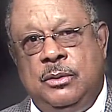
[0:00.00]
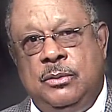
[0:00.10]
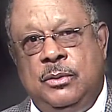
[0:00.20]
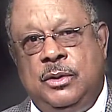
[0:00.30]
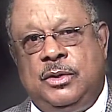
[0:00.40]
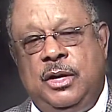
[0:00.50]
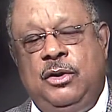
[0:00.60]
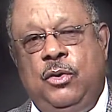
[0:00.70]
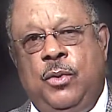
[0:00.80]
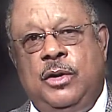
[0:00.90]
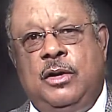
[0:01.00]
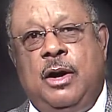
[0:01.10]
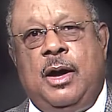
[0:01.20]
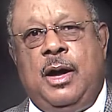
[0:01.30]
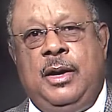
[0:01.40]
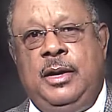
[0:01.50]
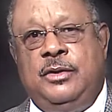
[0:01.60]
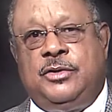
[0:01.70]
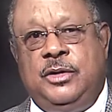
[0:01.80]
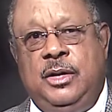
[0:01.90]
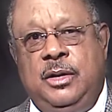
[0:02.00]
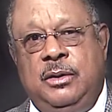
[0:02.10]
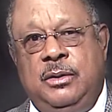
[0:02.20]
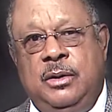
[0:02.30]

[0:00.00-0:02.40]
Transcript: will tell you what God has said,